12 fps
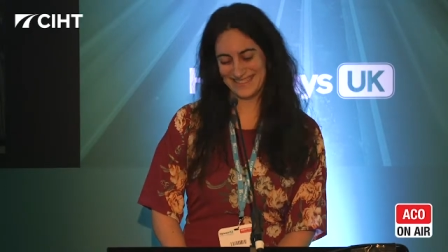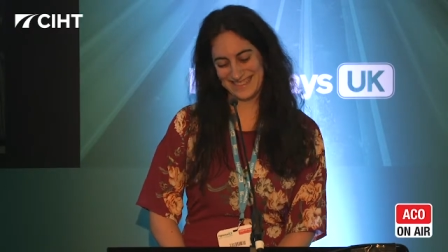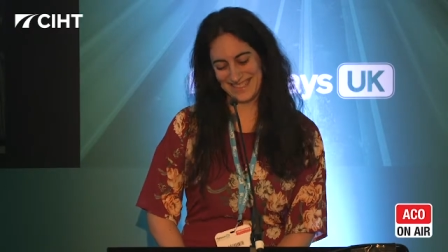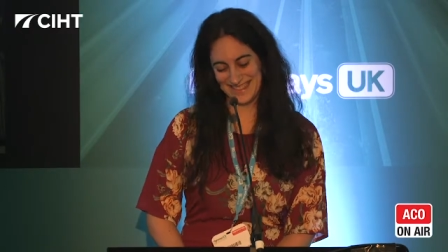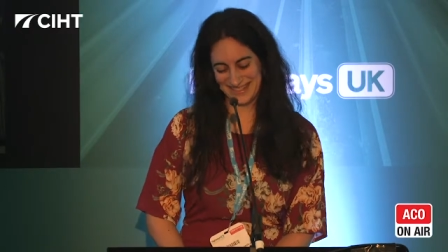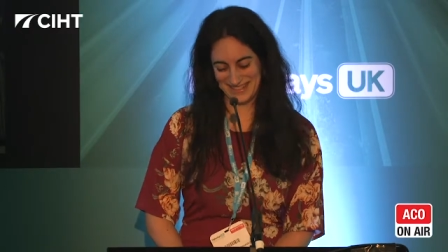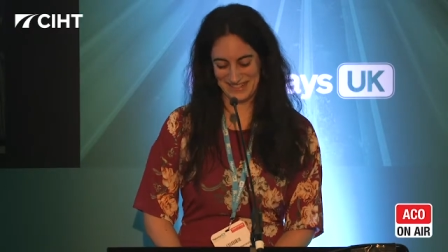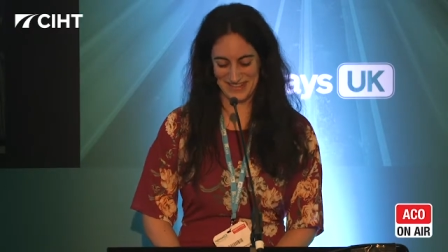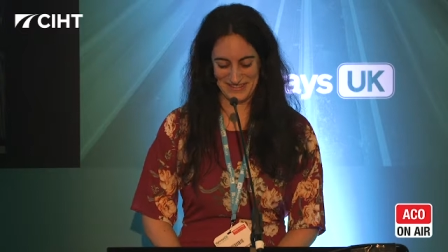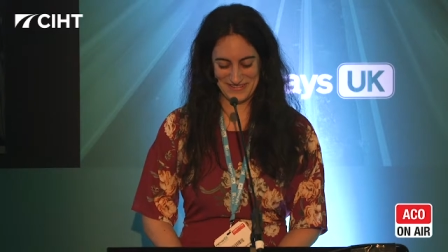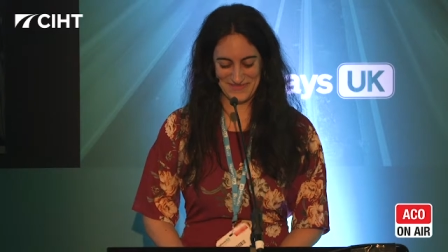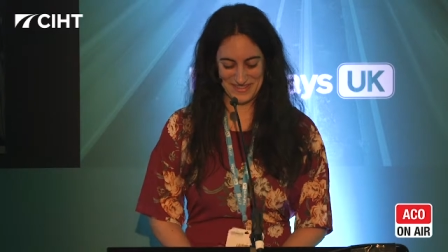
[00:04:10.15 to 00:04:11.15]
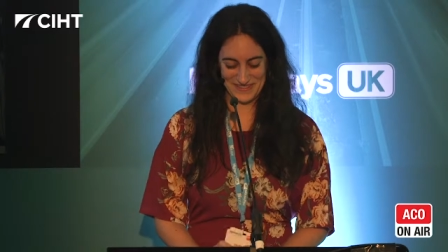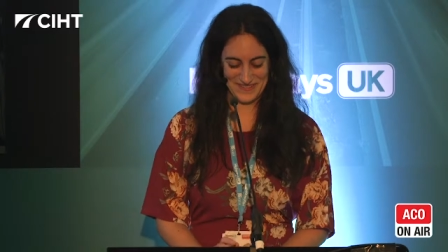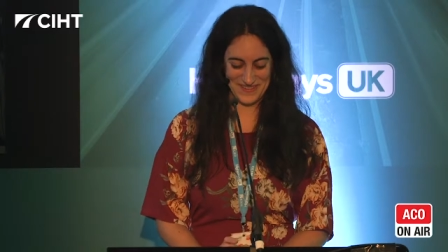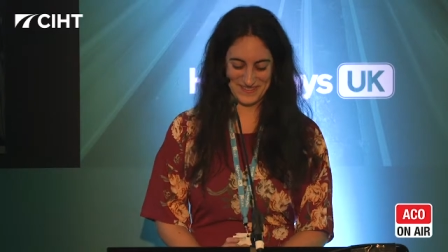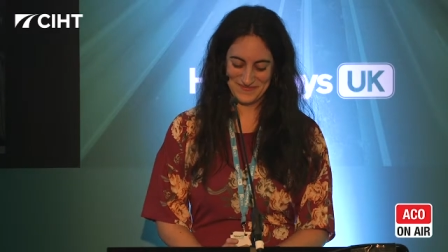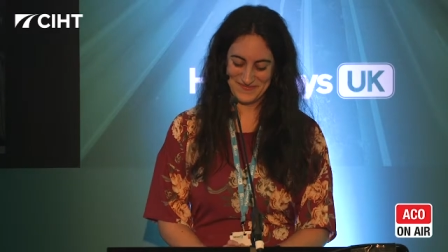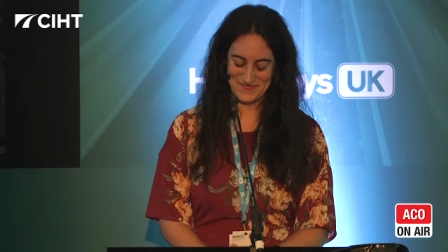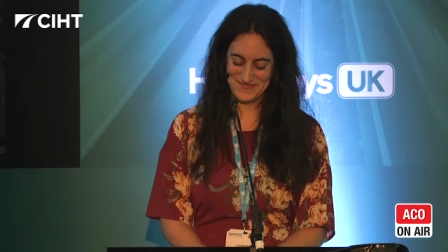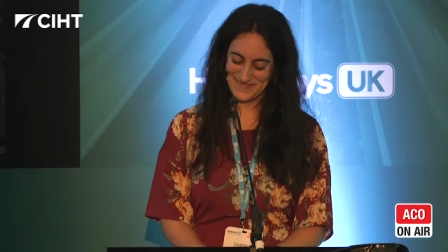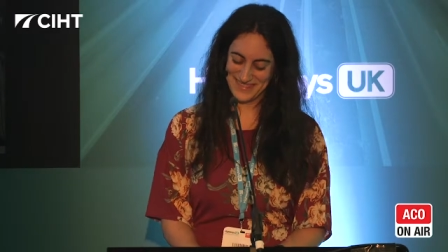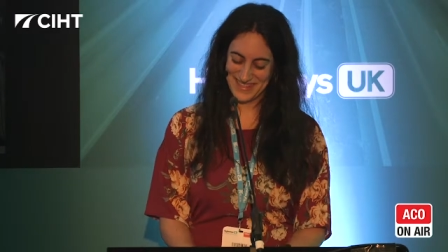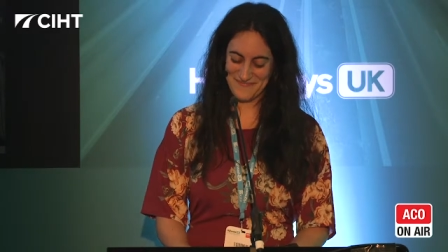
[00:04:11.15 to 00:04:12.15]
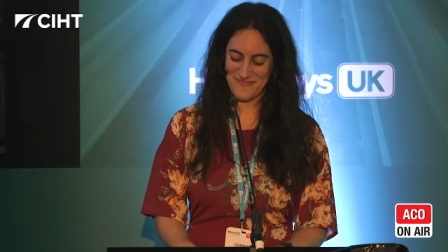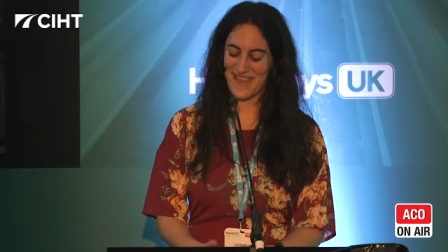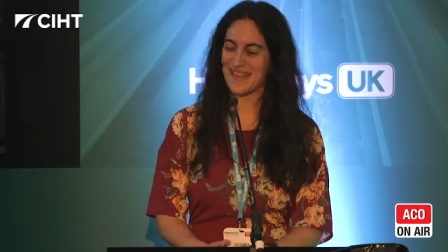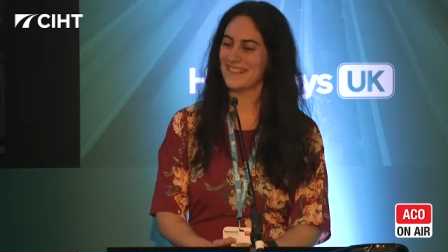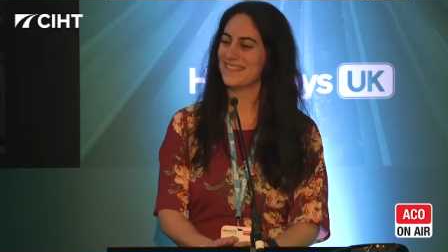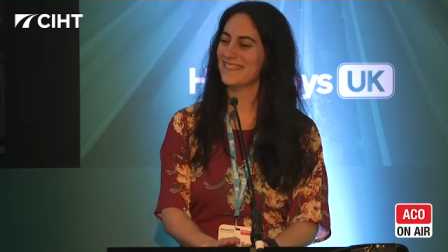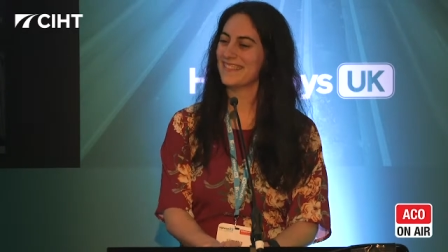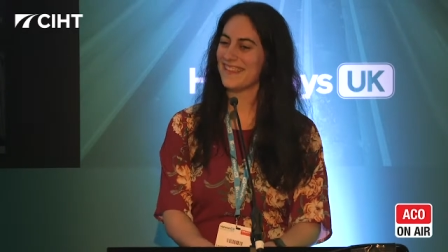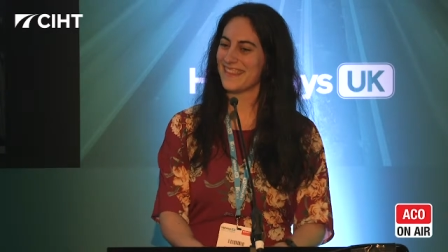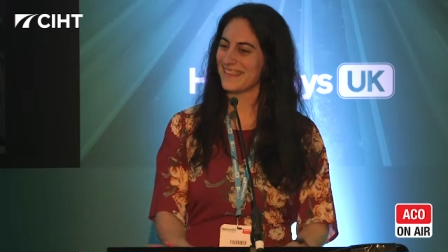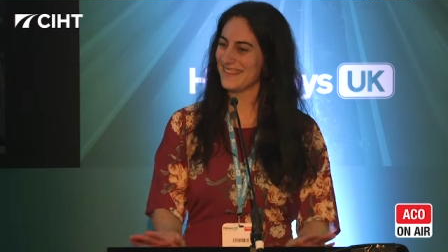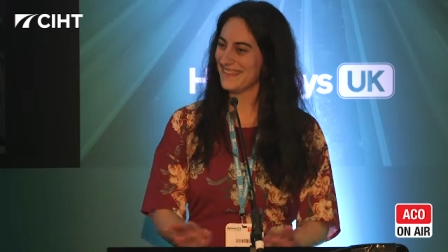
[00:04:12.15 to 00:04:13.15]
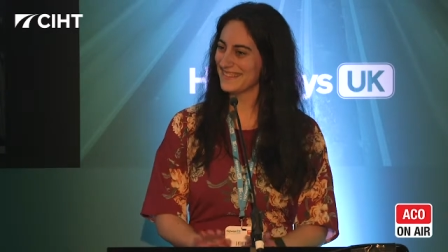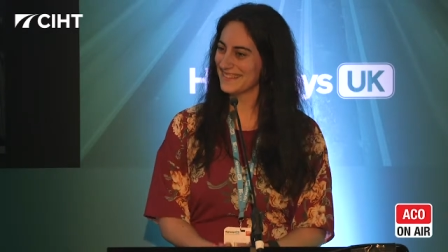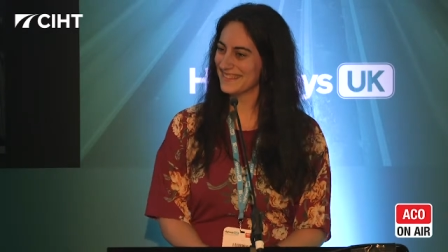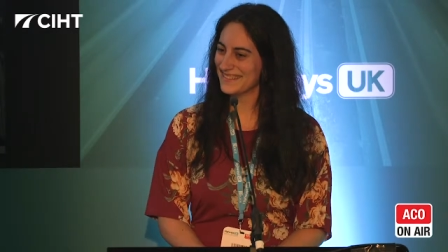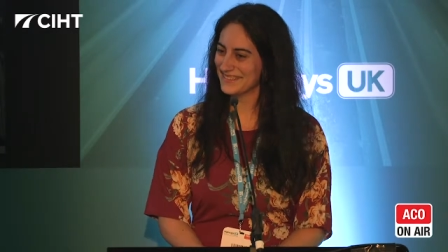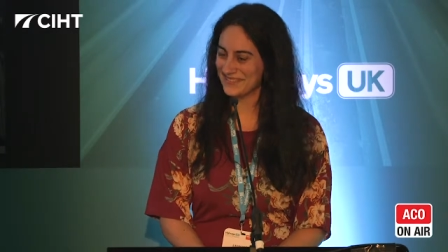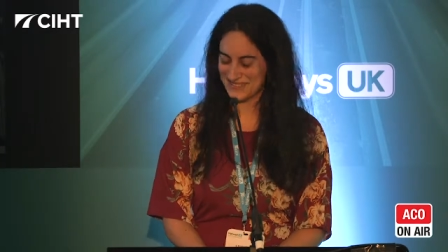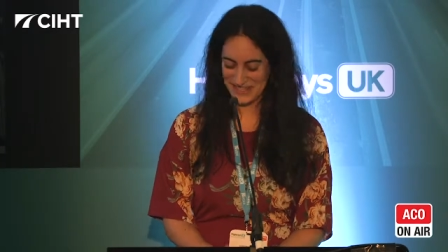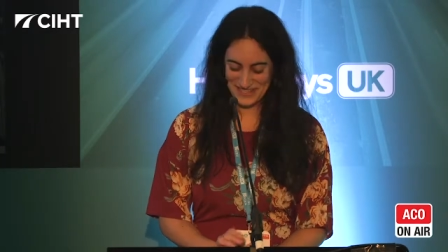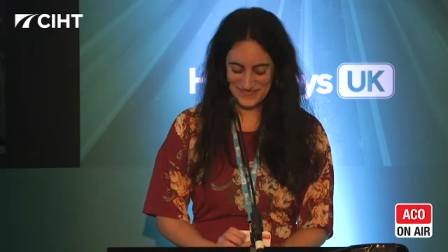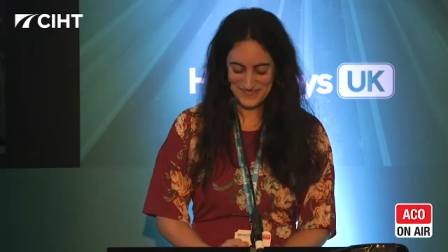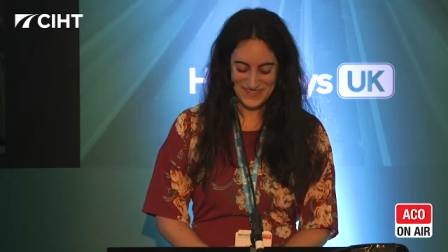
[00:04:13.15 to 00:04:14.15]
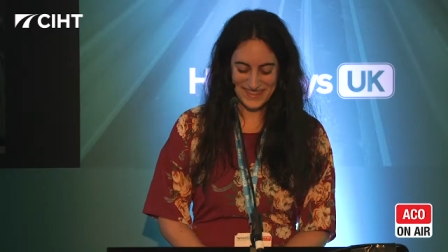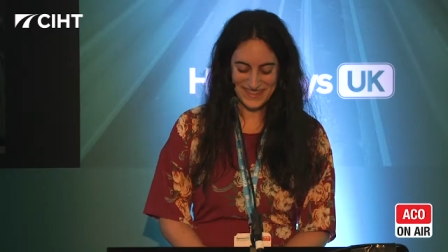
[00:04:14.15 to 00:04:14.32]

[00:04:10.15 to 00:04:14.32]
So there you go, a bit of male thinking for you.